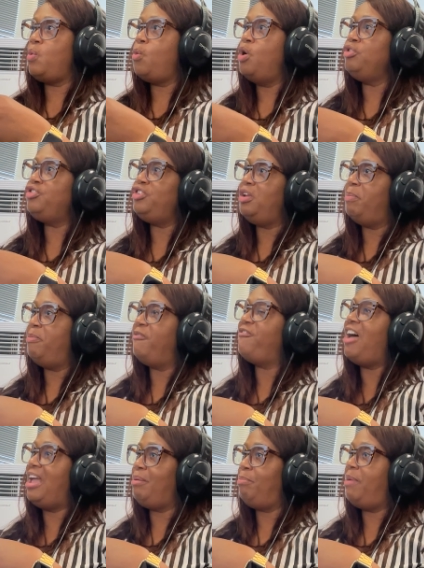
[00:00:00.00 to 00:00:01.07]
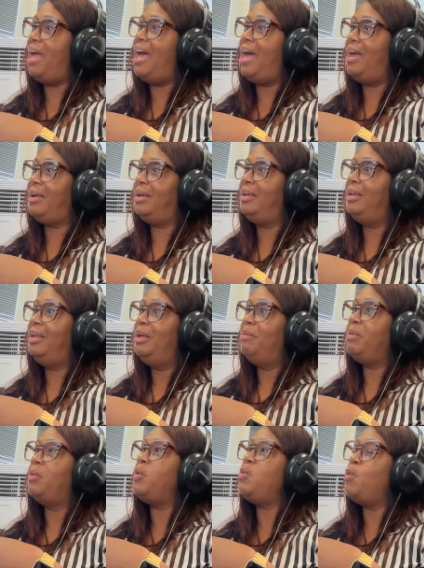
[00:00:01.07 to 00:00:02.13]
want you to fight back
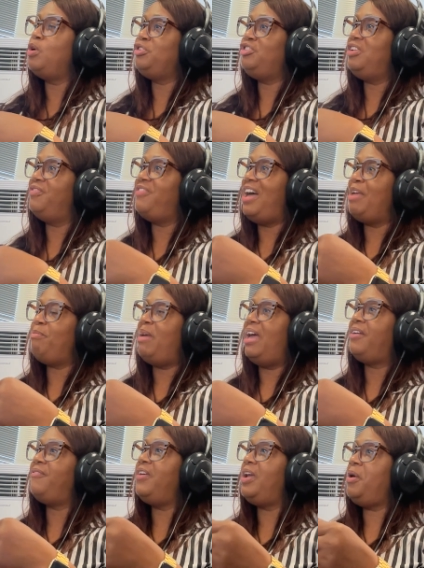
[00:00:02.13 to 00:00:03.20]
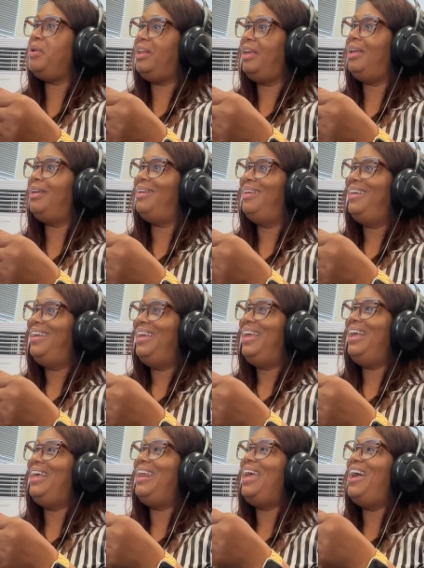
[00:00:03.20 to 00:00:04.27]
but we want you to fight back fairly.
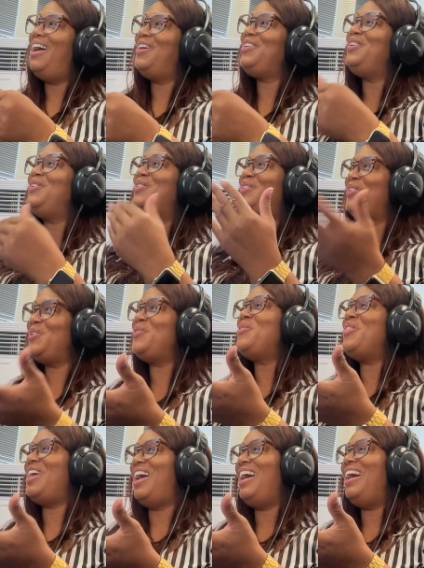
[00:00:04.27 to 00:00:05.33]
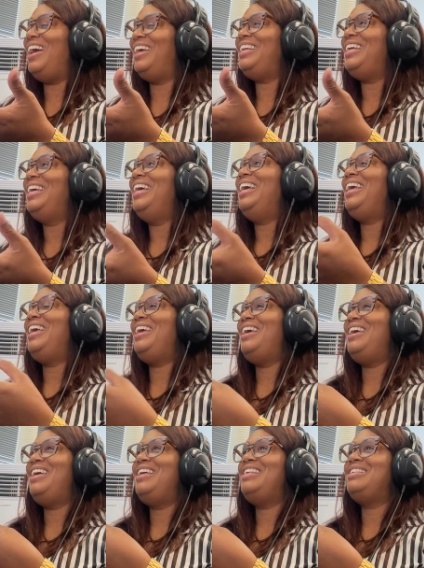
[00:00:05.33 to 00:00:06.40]
And how you mm. do that okay.
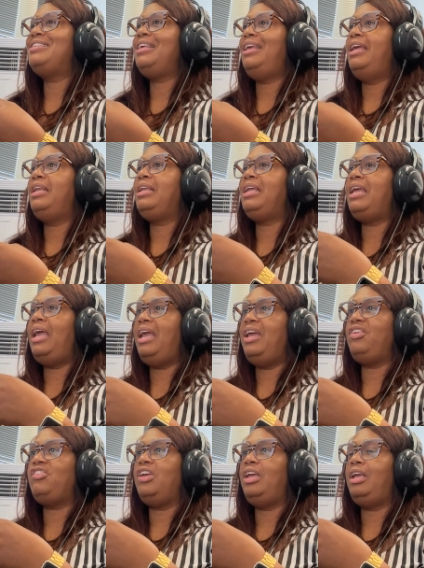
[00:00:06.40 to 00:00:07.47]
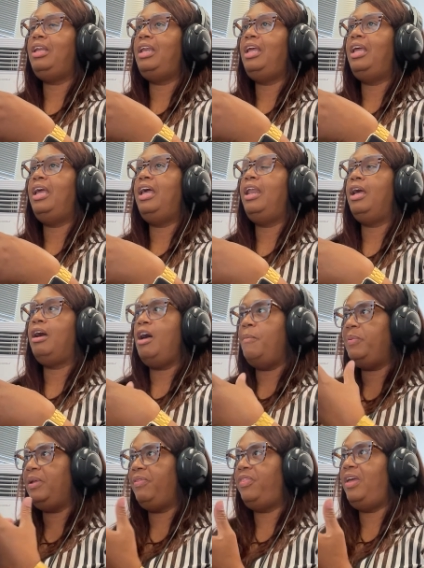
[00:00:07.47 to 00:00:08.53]
is engaging in a
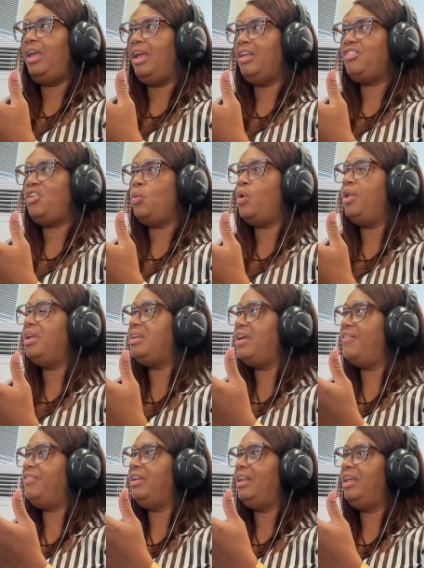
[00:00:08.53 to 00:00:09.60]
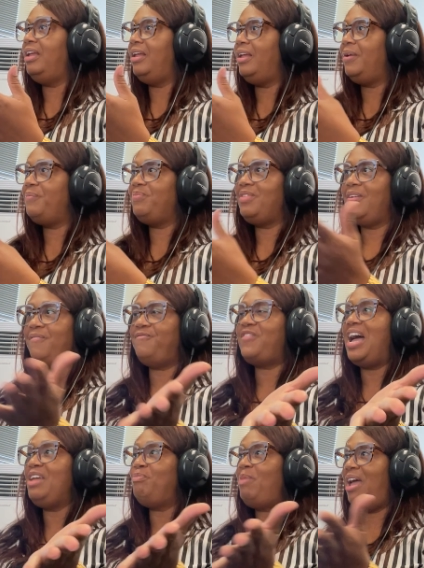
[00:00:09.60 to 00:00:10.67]
couple of things. You want to fight back fair.
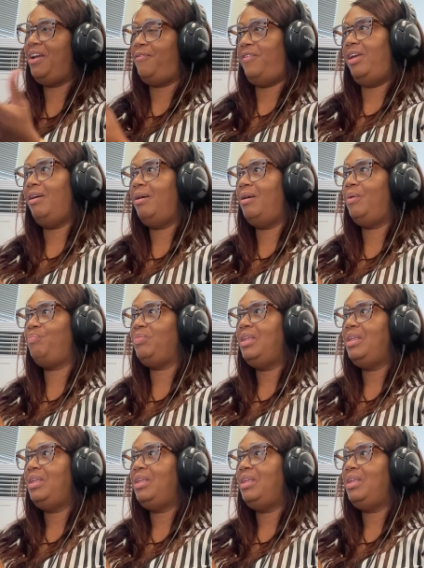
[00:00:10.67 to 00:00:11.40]
Fight back fair.